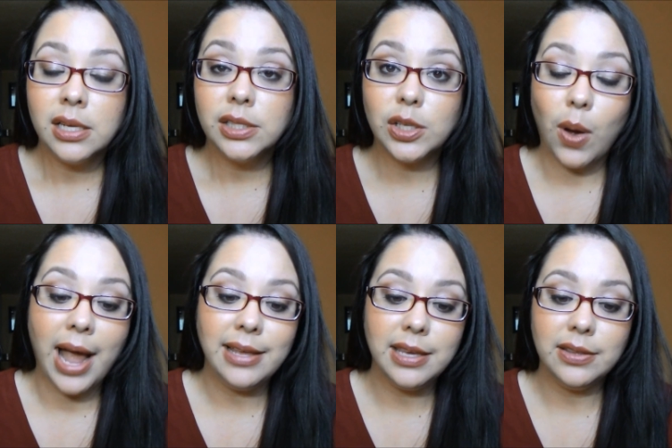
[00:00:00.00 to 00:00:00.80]
So
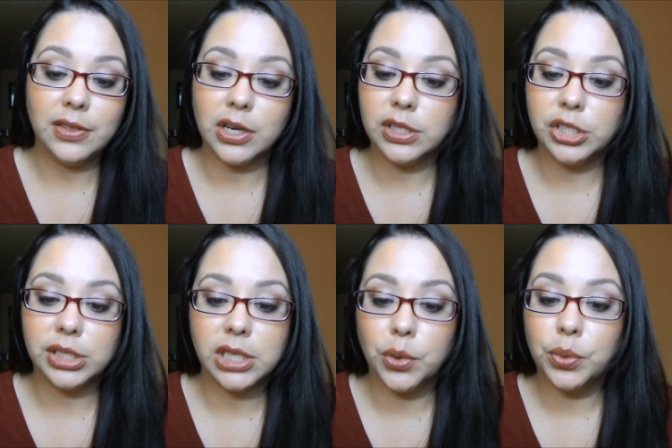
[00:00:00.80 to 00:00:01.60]
I think there is
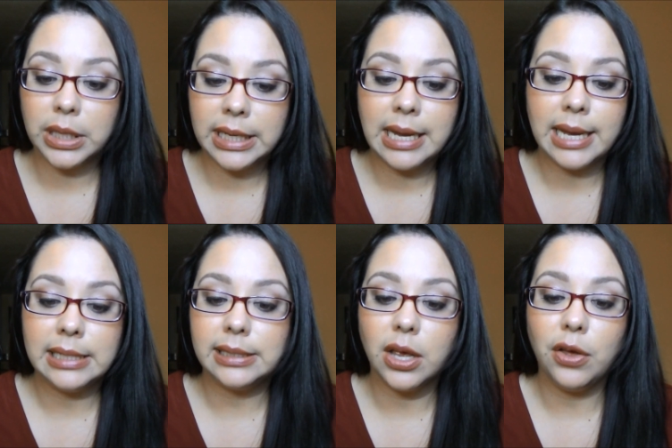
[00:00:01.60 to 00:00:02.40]
just a really
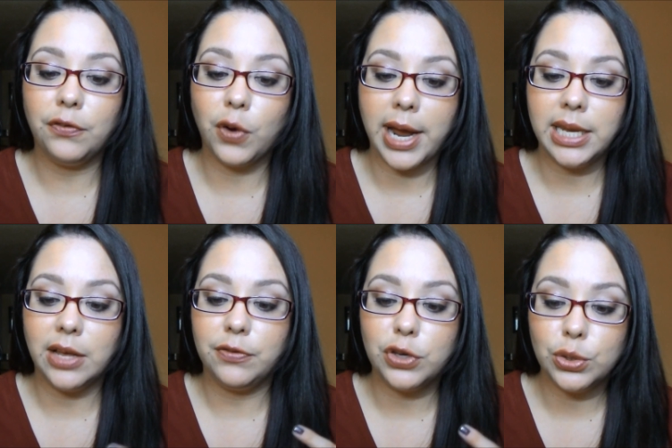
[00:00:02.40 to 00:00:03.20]
nice variety
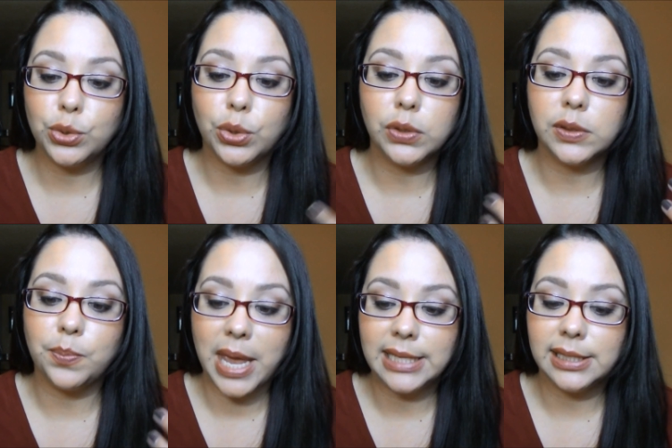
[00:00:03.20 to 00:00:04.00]
of neutrals,
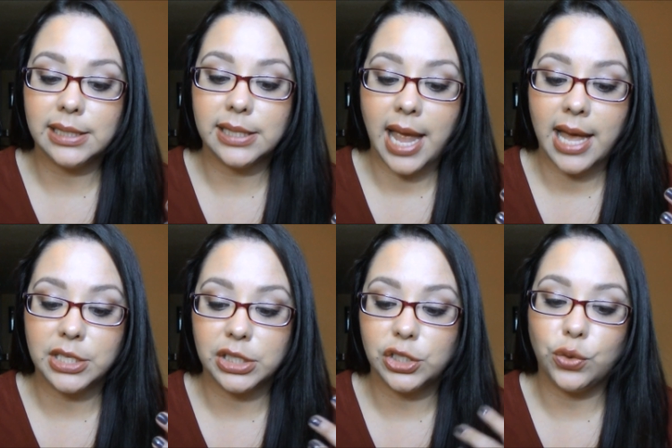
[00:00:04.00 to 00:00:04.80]
basics, and
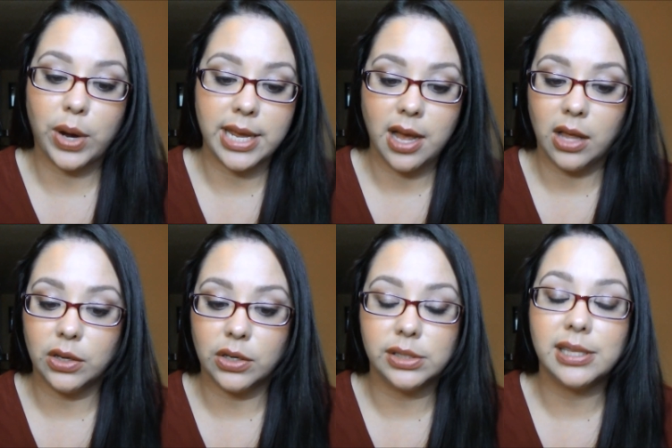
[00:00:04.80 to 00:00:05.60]
just great
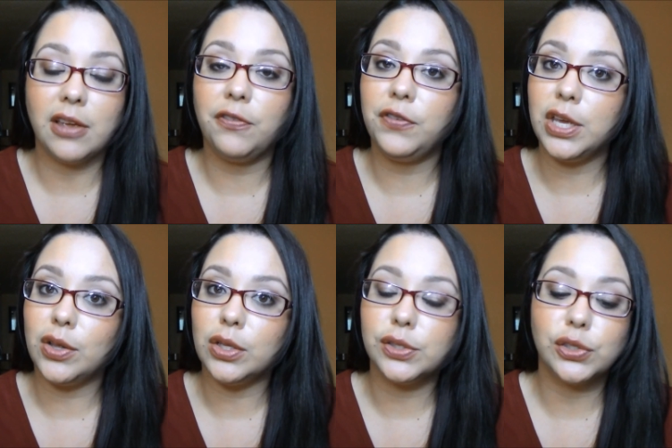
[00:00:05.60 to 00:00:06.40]
colors. They
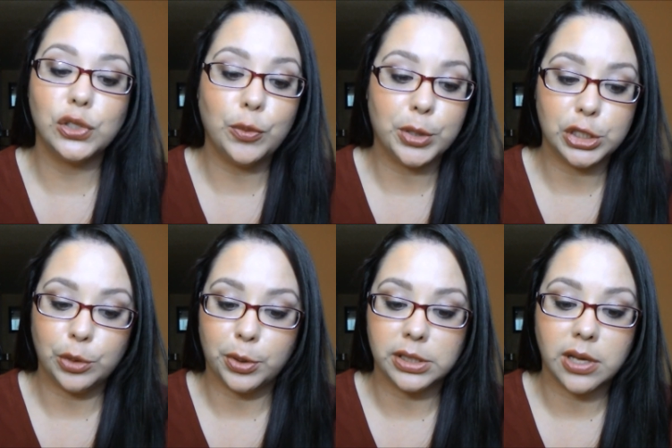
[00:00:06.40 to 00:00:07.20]
feel super,
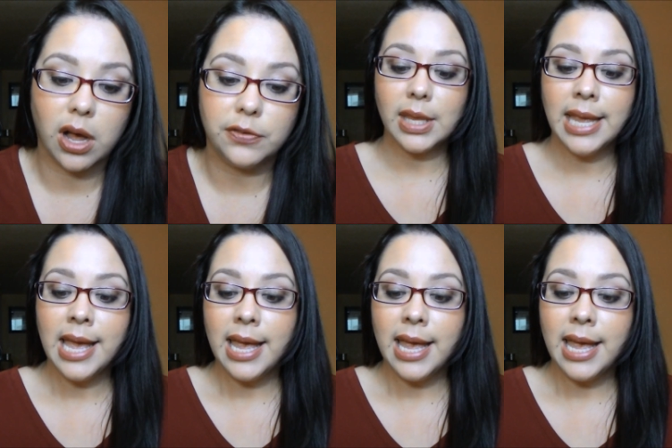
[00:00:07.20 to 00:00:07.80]
super soft.